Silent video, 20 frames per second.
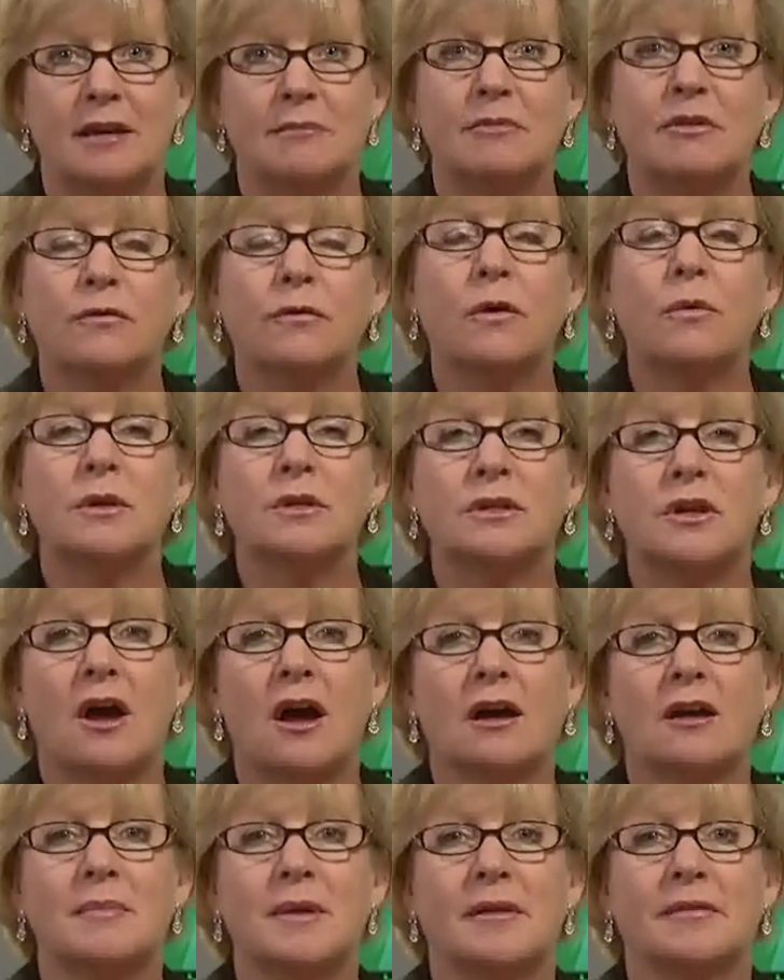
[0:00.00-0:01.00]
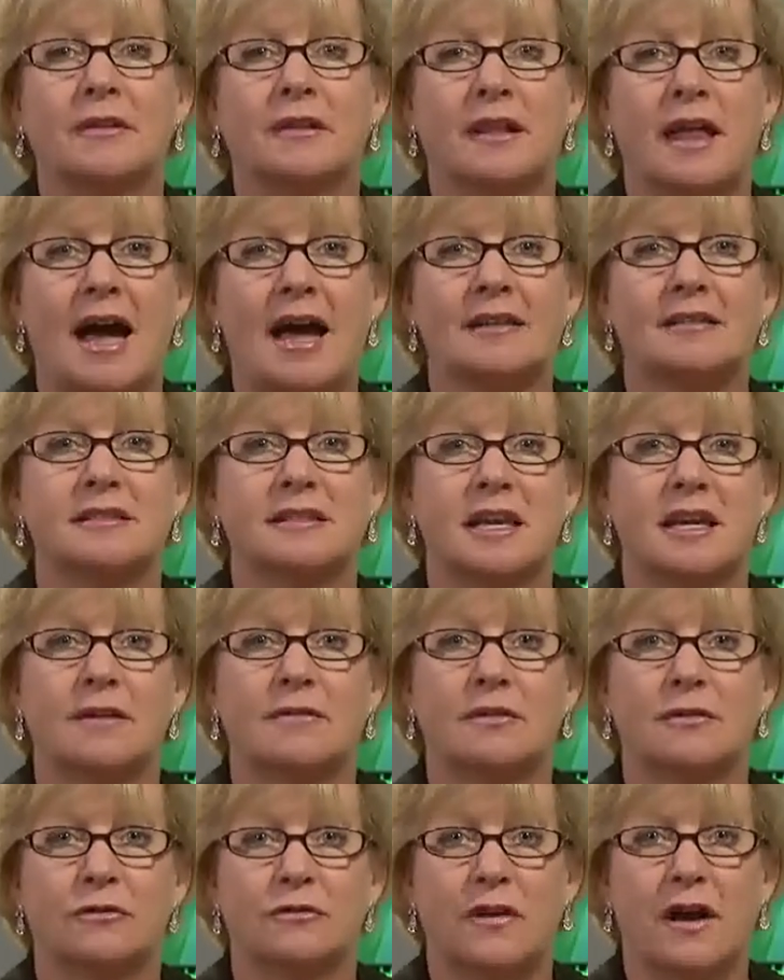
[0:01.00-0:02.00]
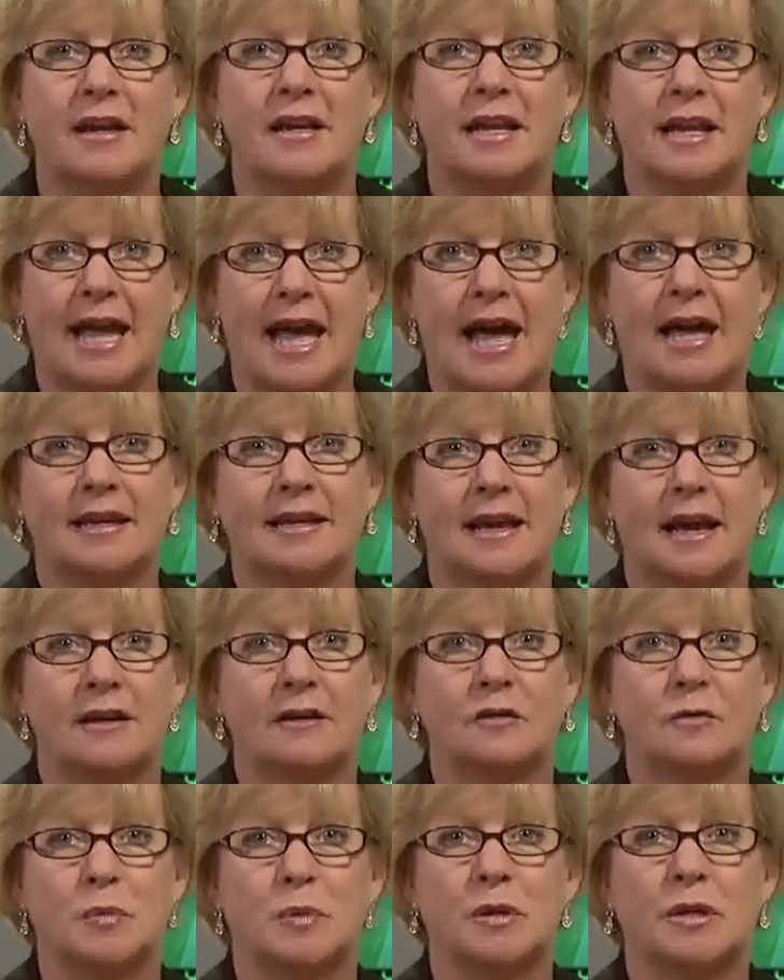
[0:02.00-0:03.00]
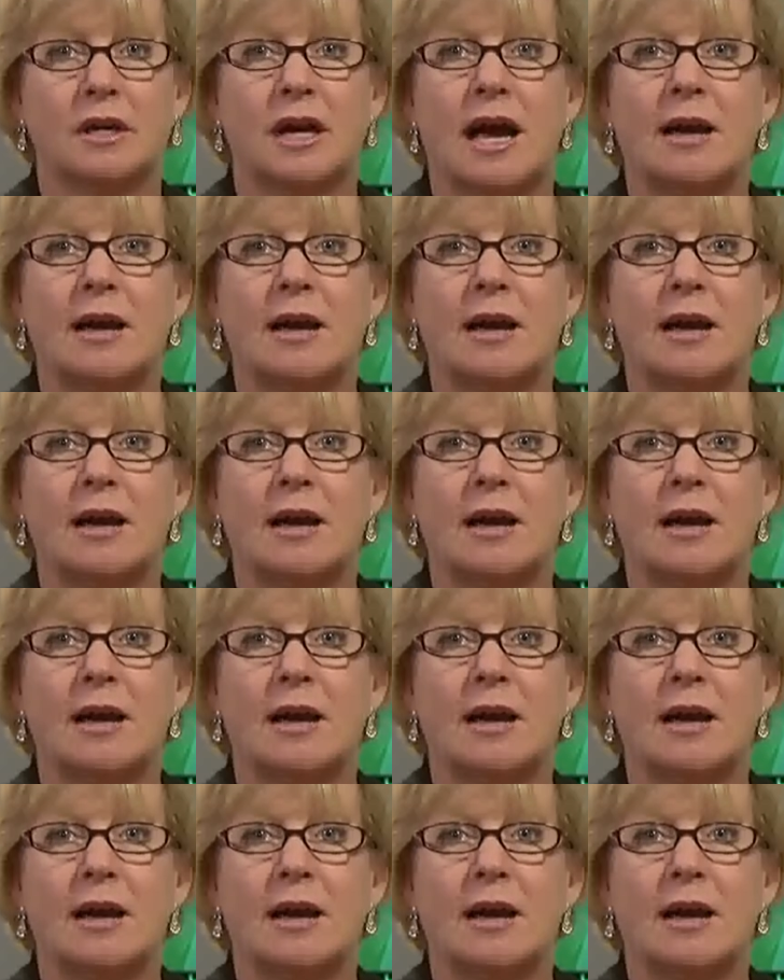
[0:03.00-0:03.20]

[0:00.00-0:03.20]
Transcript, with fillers: Before we talk about the last day of the fighting at Gettysburg,